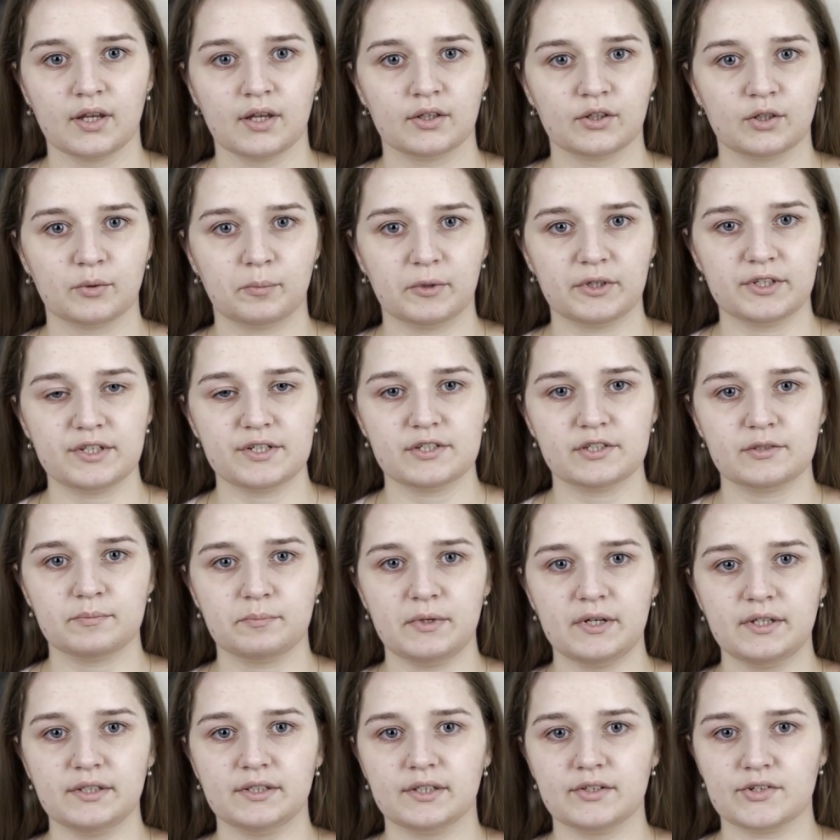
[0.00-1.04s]
To
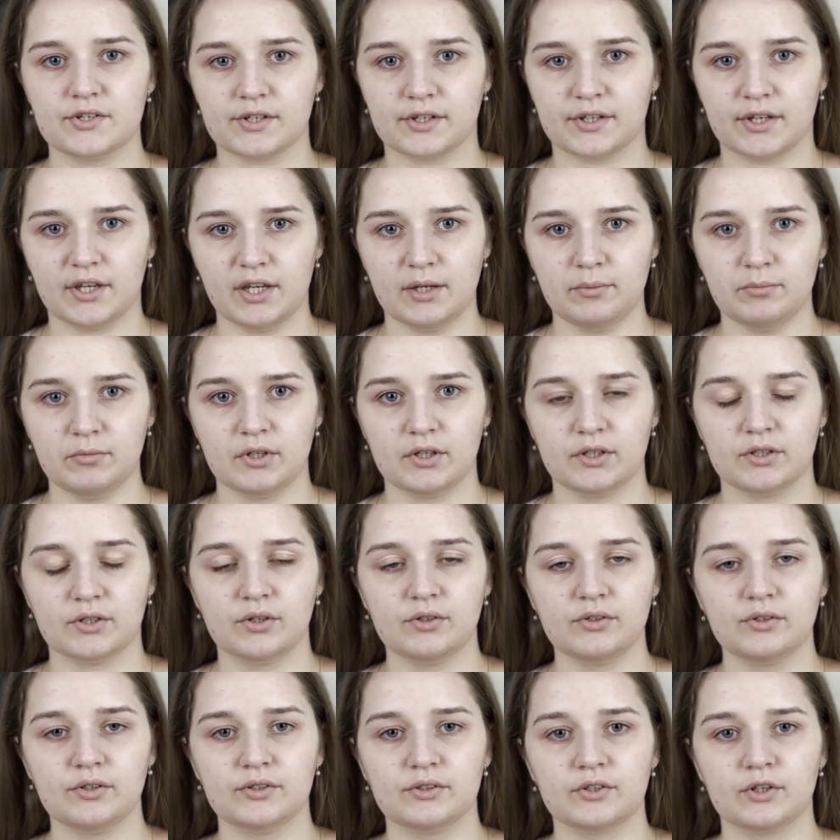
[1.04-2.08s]
participate in the game, you
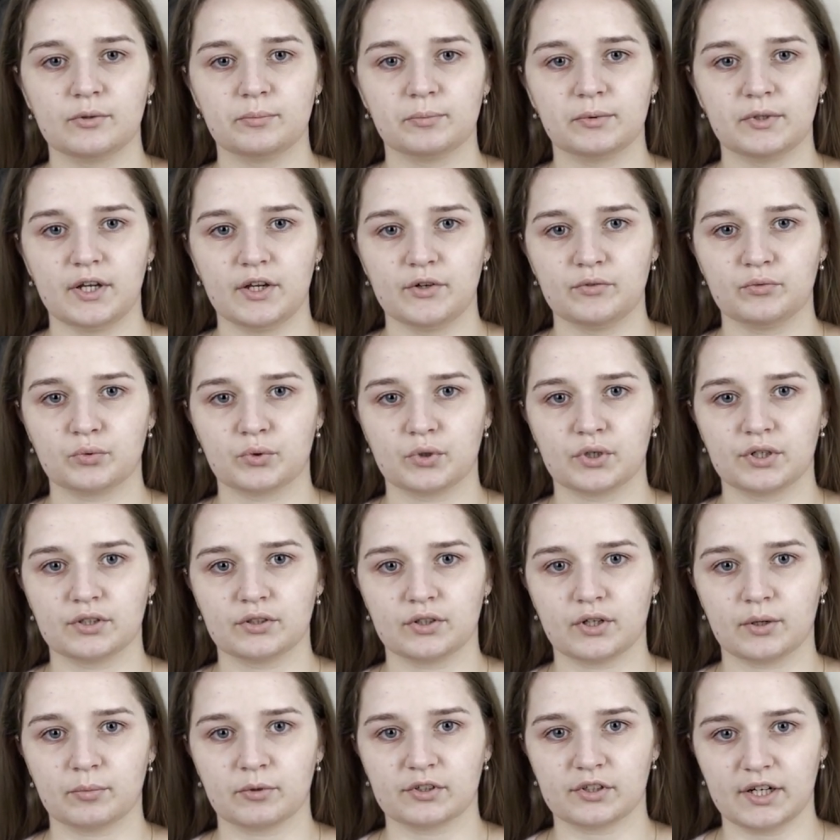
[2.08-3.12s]
need to apply for an
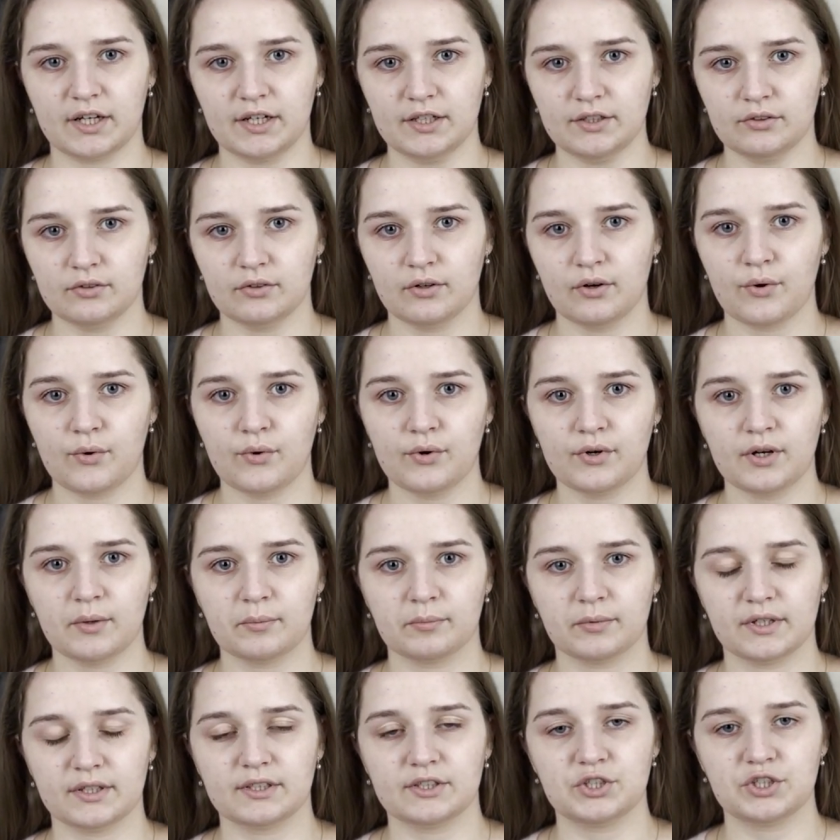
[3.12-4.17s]
upgrade or
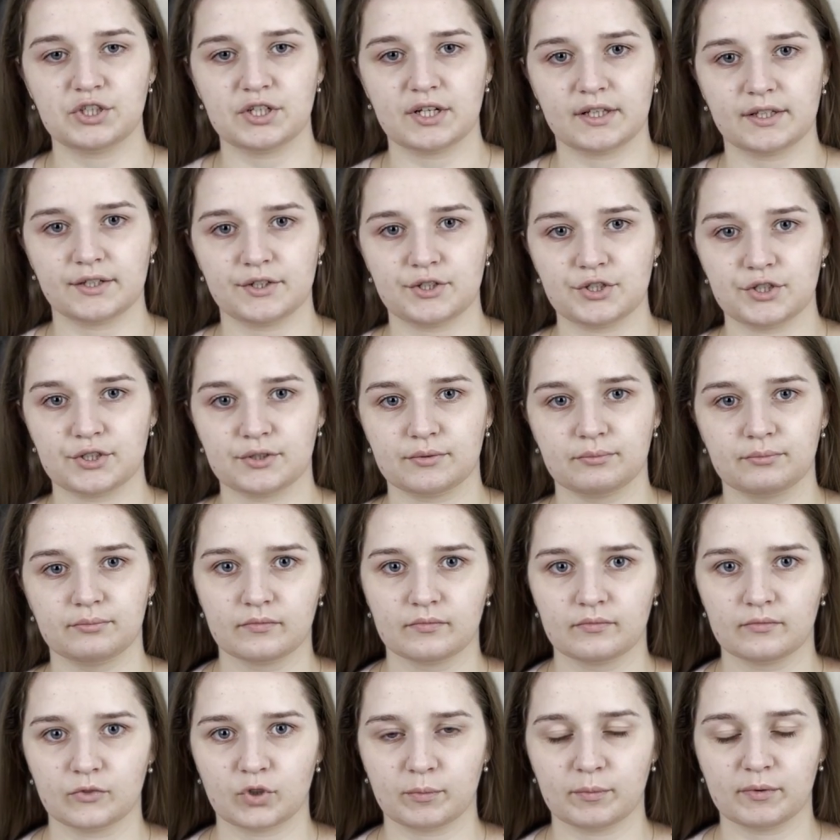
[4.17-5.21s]
complete a challenge.
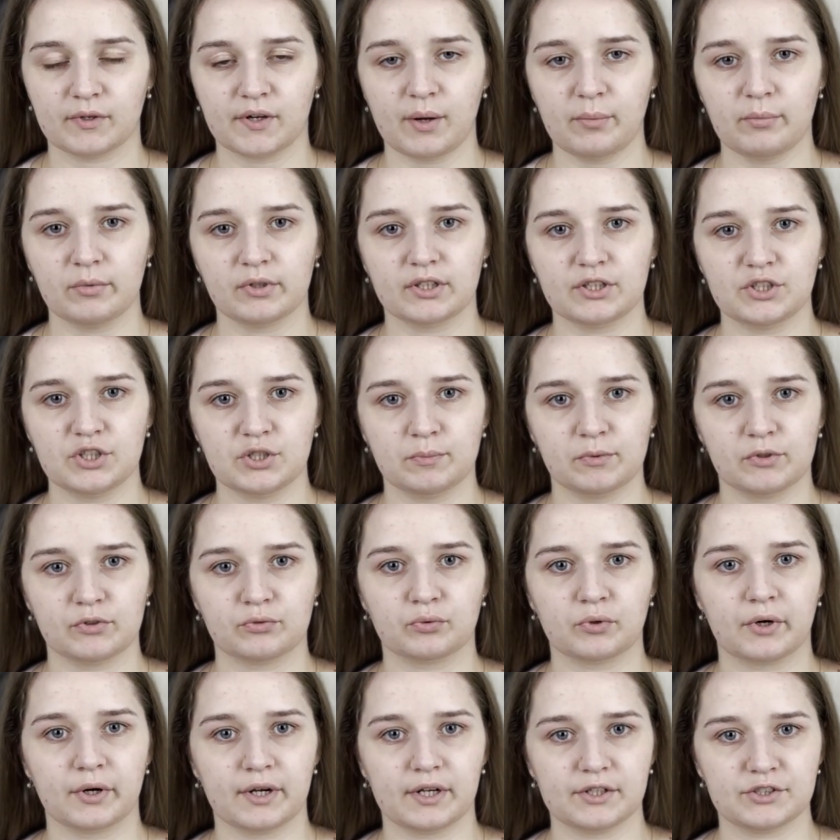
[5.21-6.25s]
To become eligible
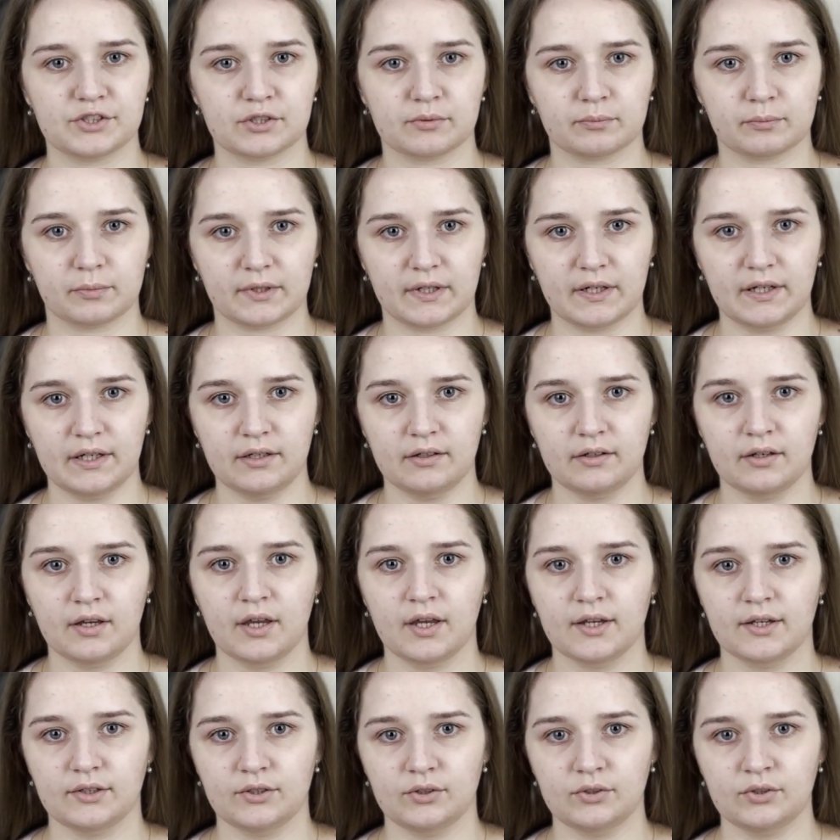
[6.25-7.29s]
for Edge in Play,
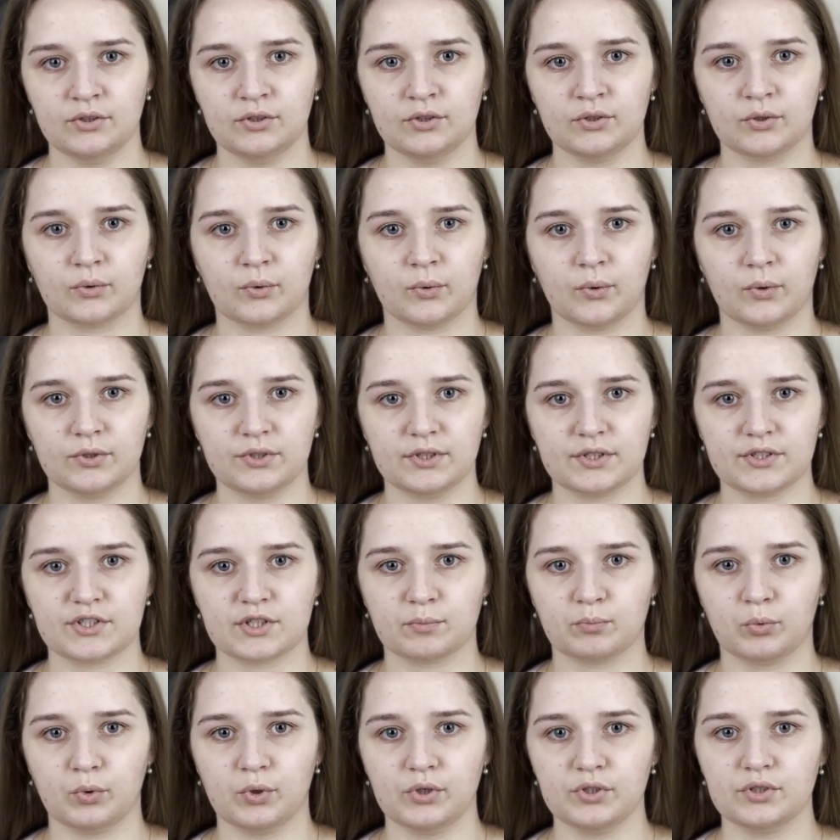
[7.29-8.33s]
you need to contact
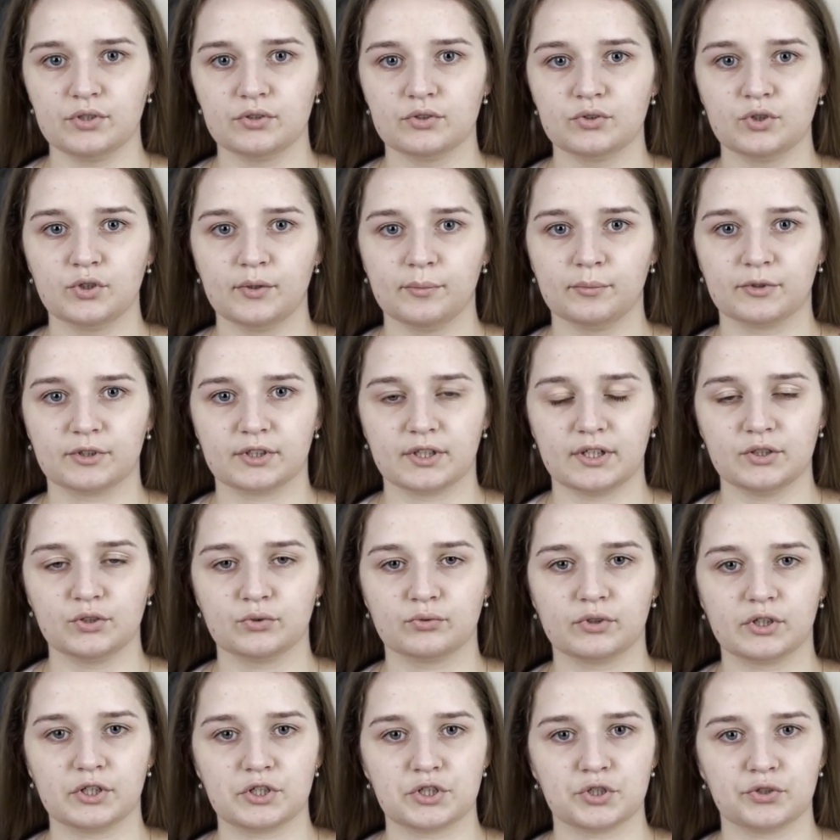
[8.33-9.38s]
support to upgrade to
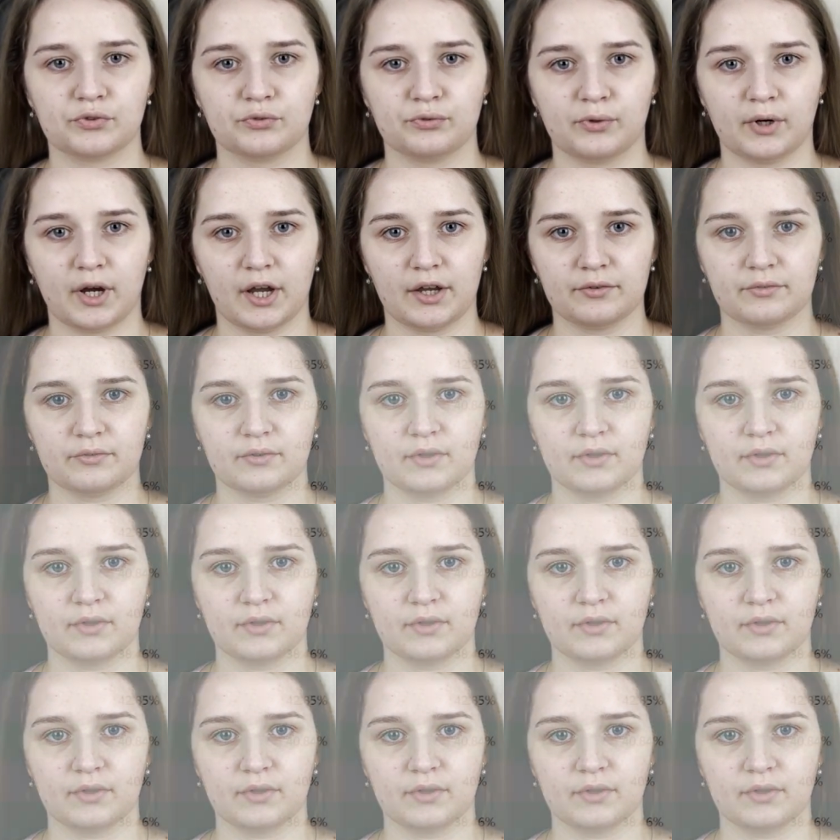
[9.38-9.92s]
version 5.